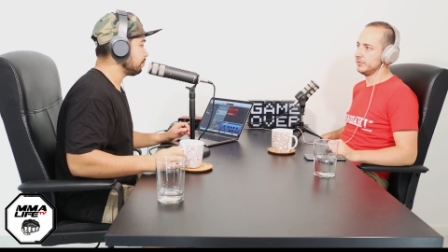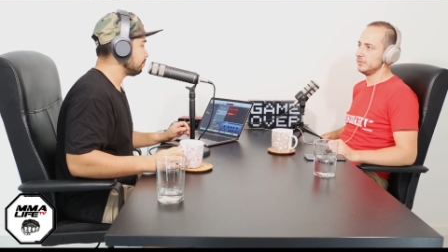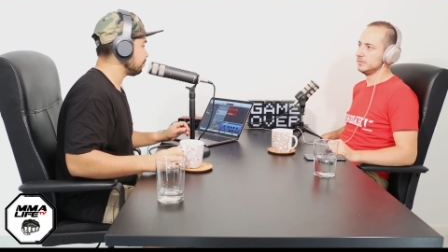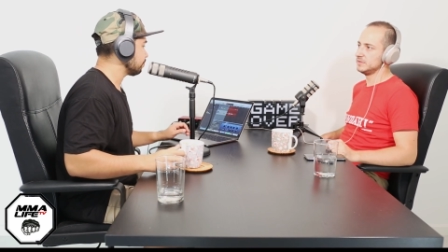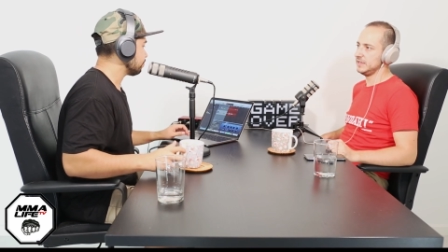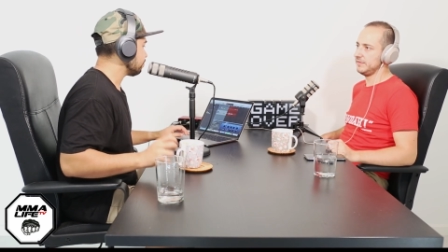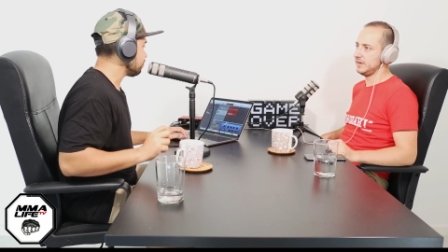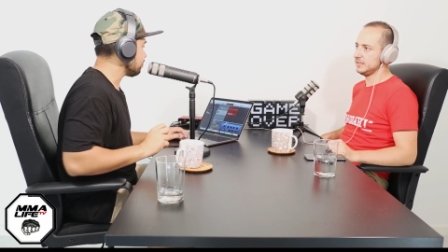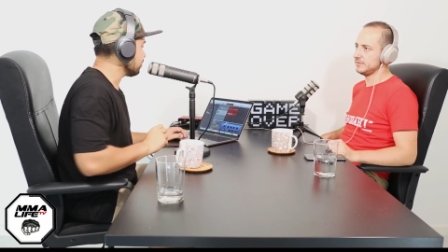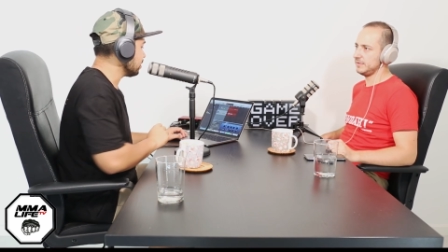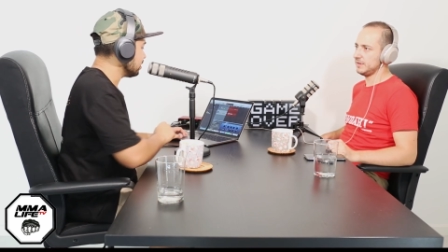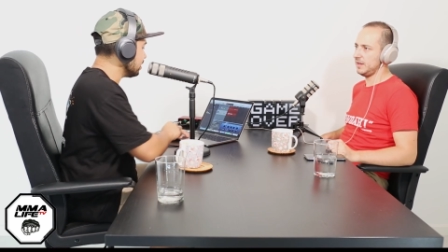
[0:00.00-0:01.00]
to Stephen A.
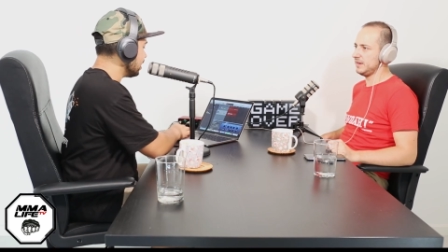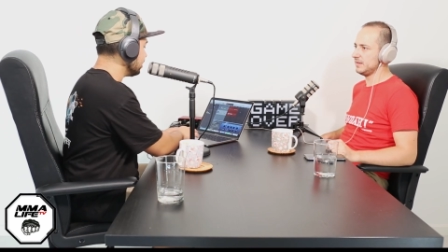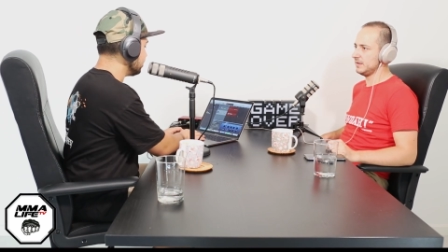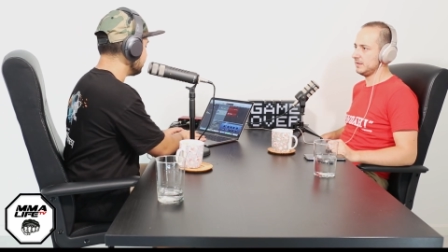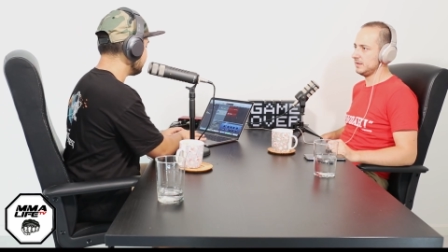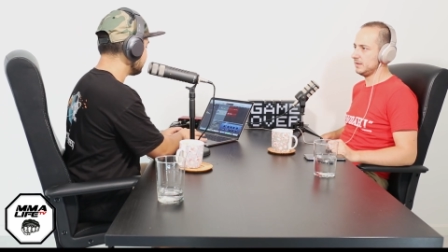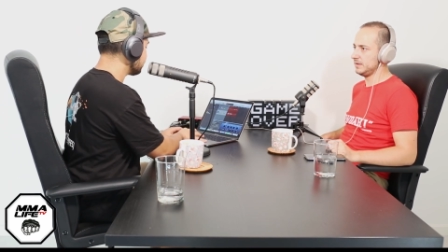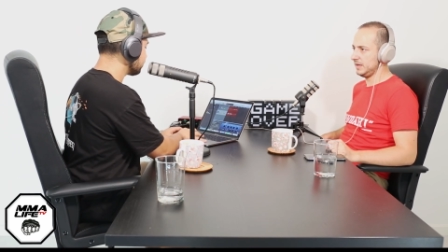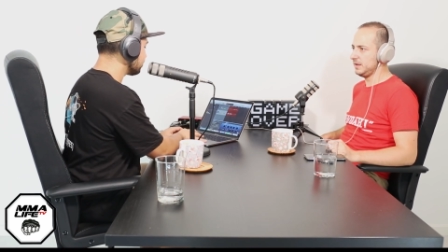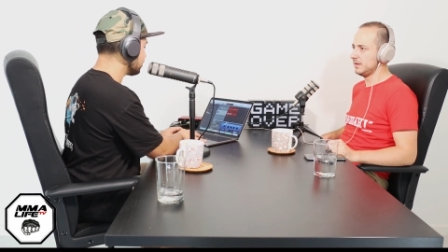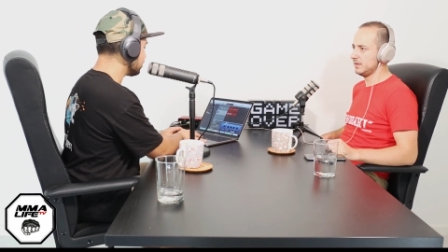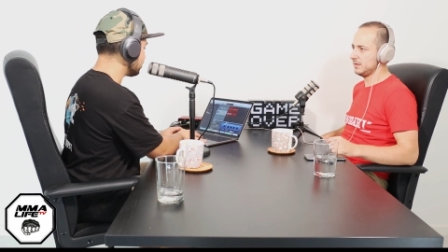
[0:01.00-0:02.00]
Smith? I yeah, did.
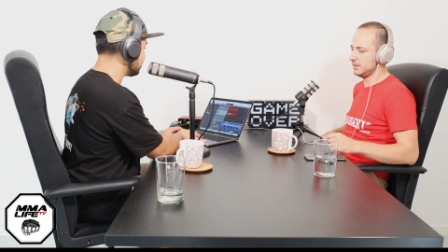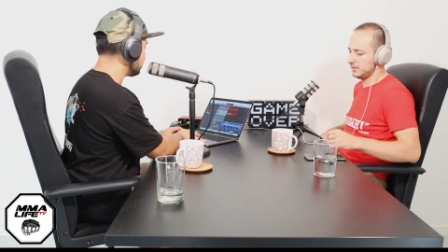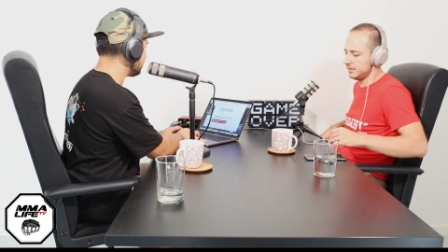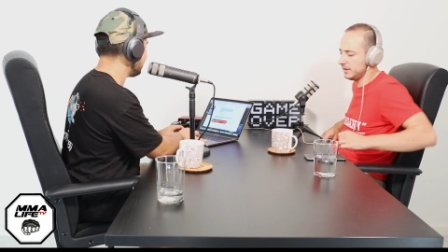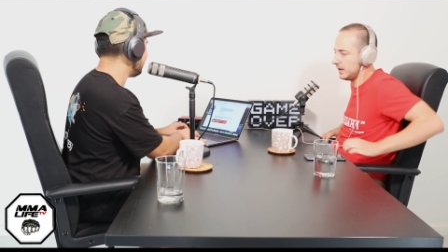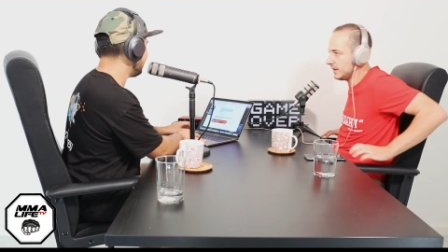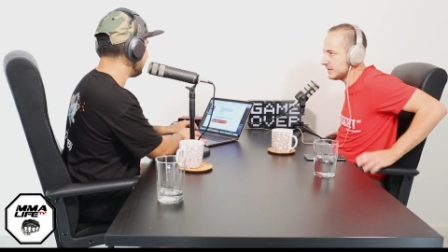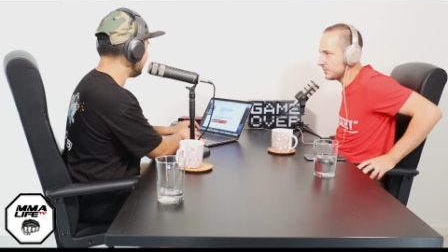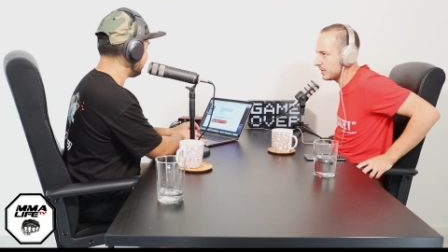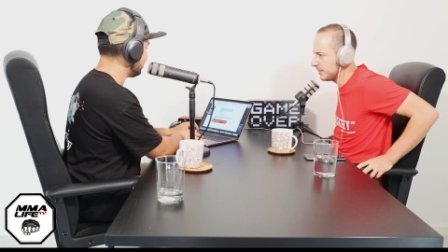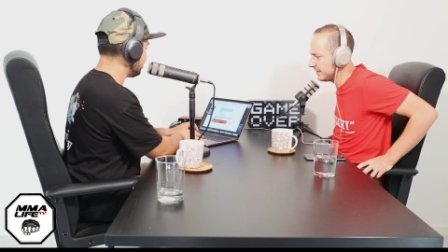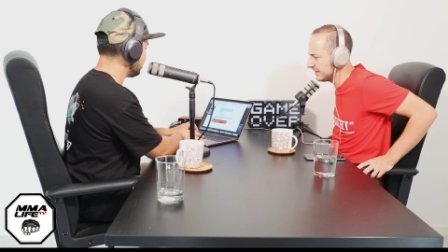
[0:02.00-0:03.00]
Did he? Hmm. No, that's
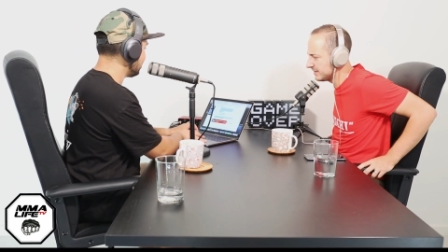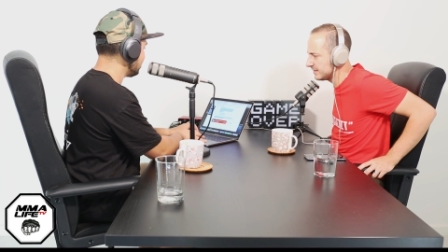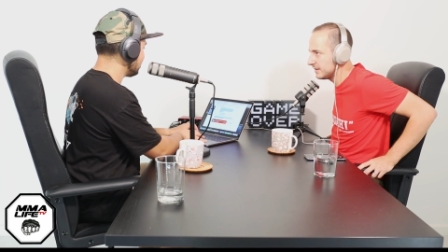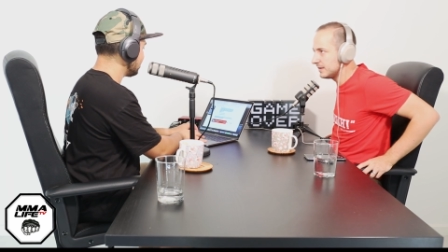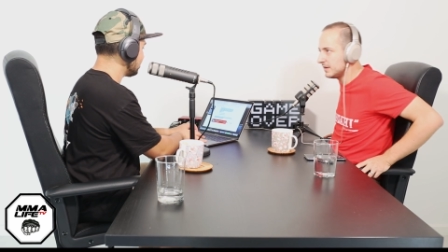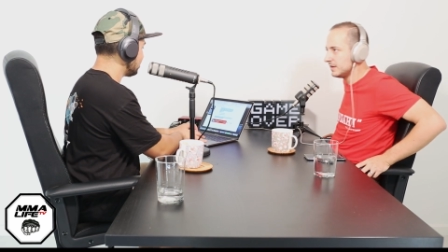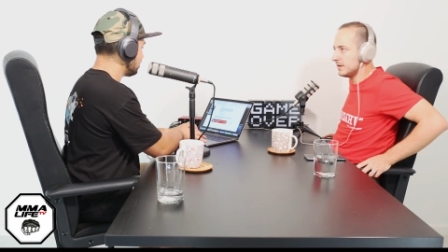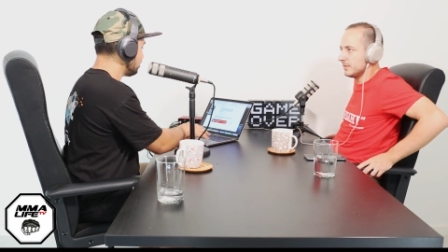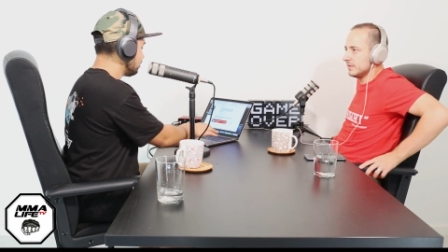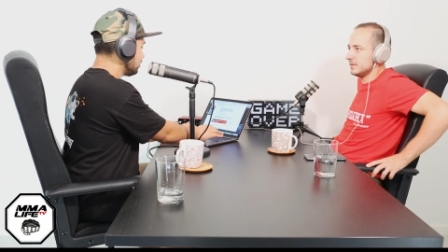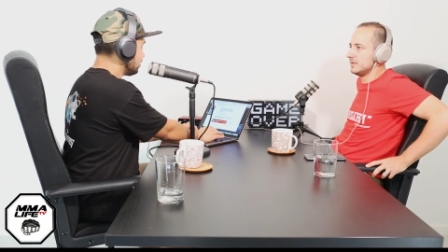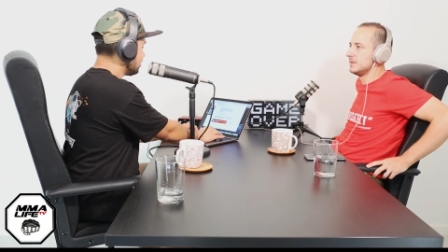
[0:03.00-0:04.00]
what I oh, missed. Cowboy.
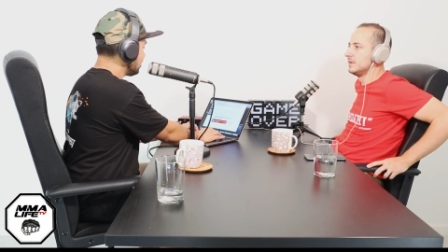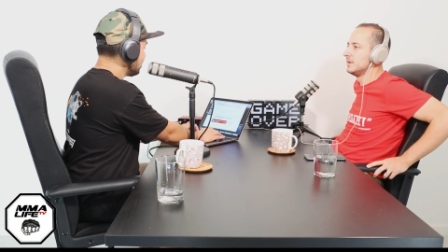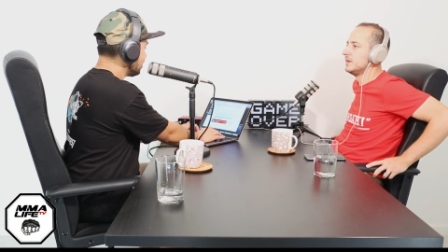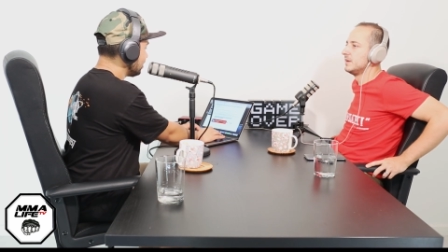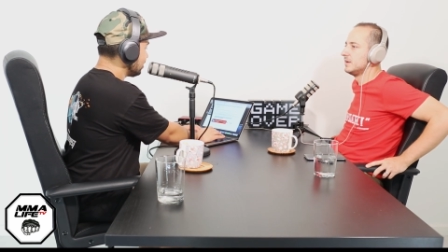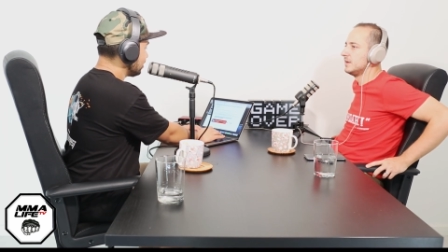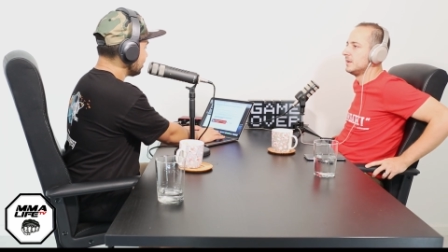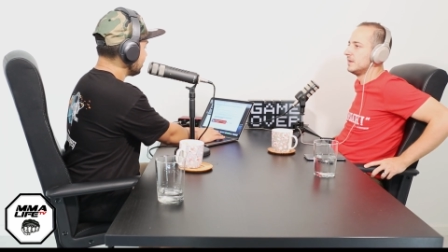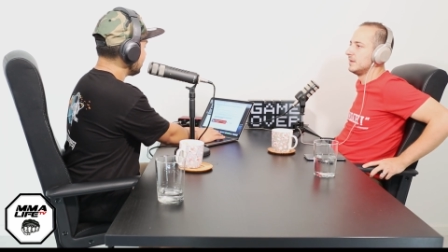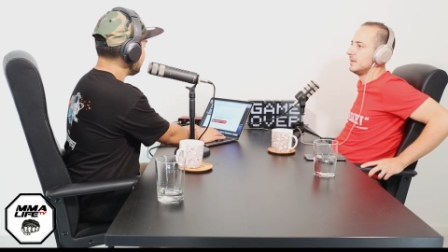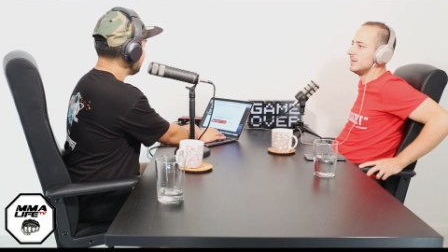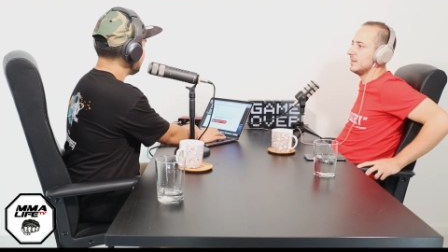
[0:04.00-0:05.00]

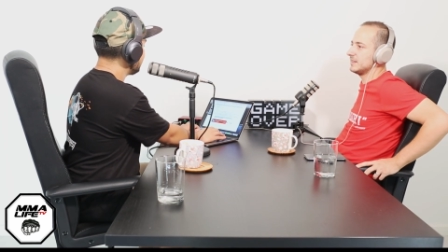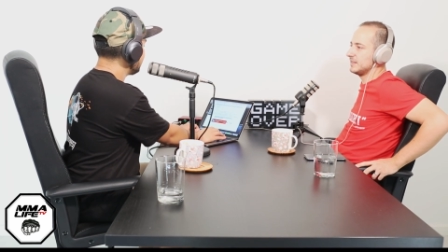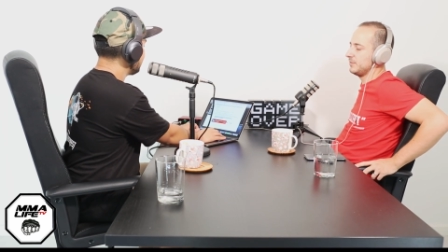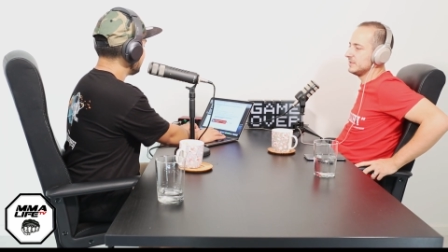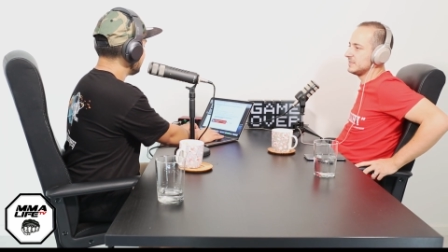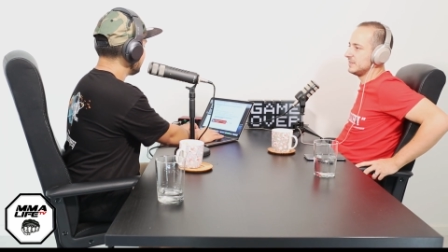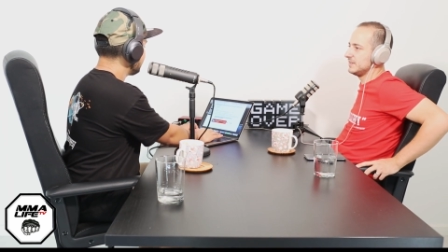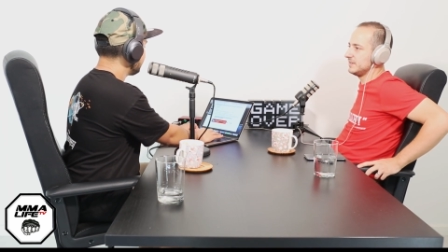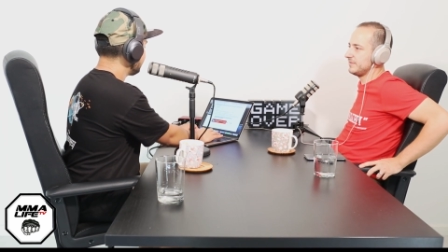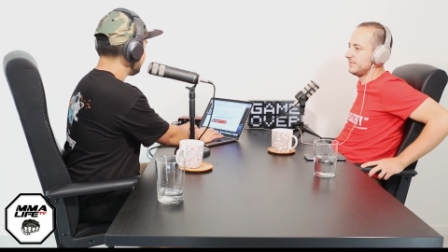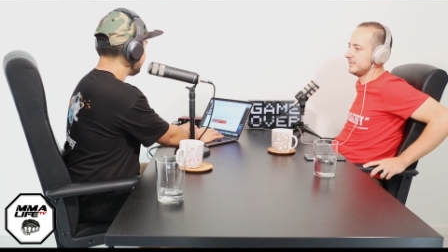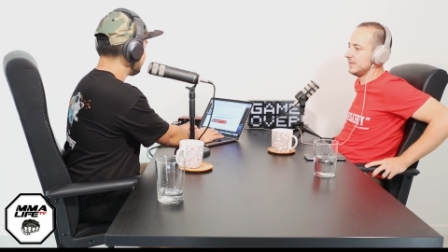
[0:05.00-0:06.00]
Cowboy. Like there wasn't
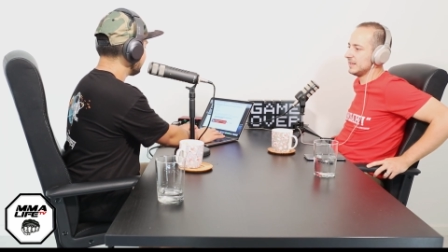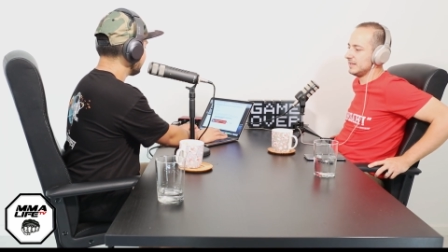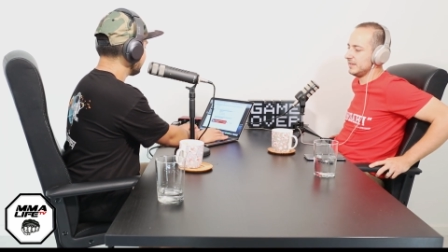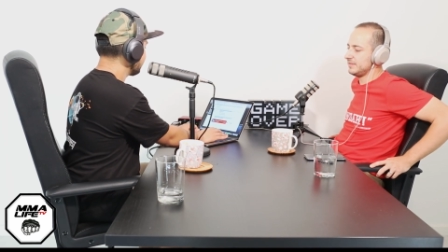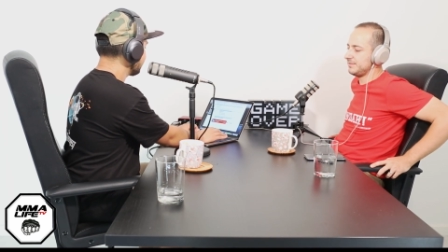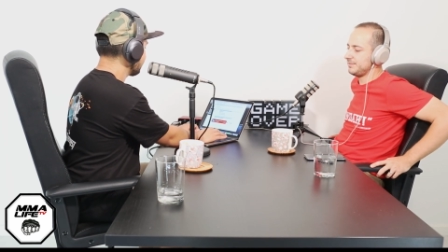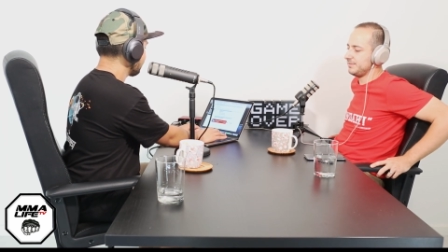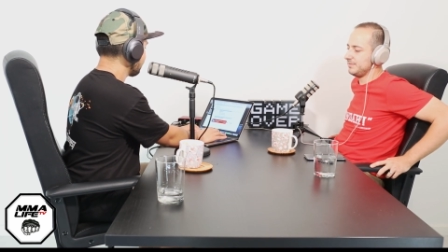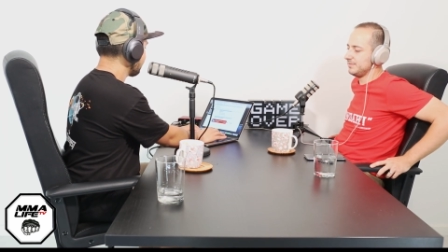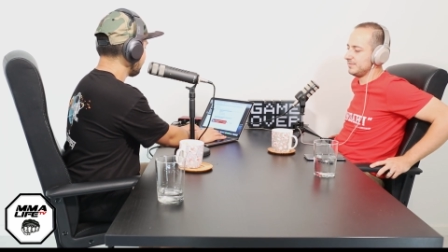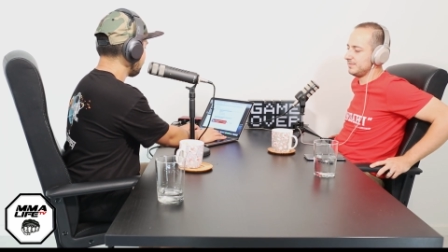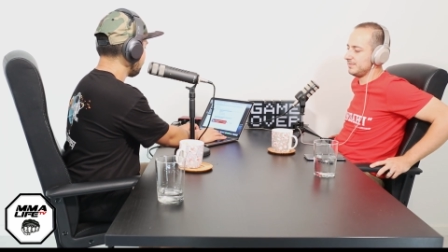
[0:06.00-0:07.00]
a like an
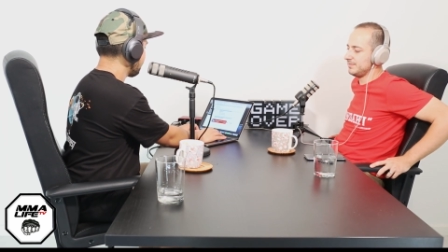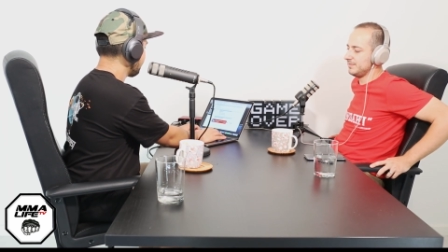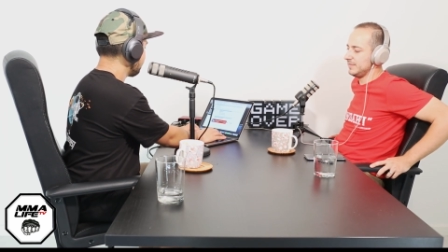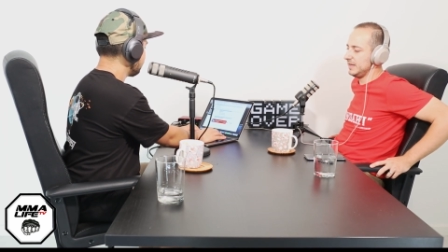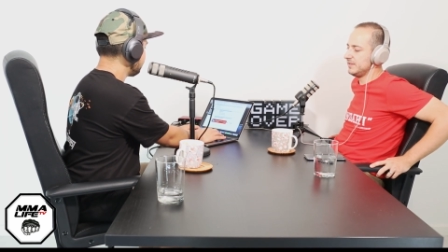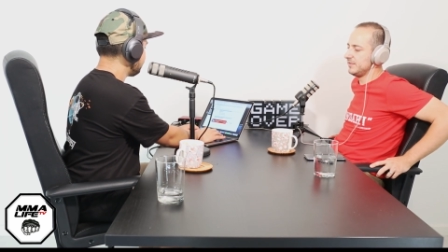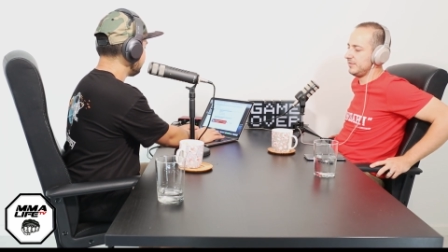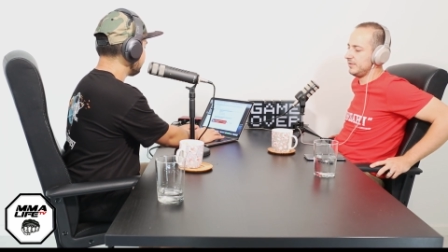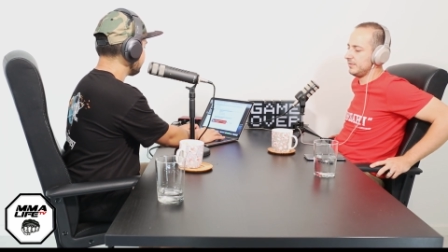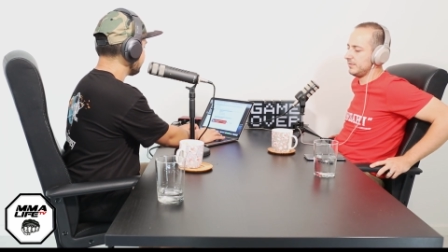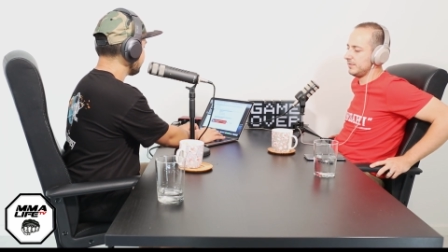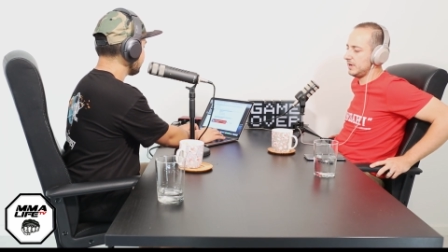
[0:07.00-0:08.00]
interview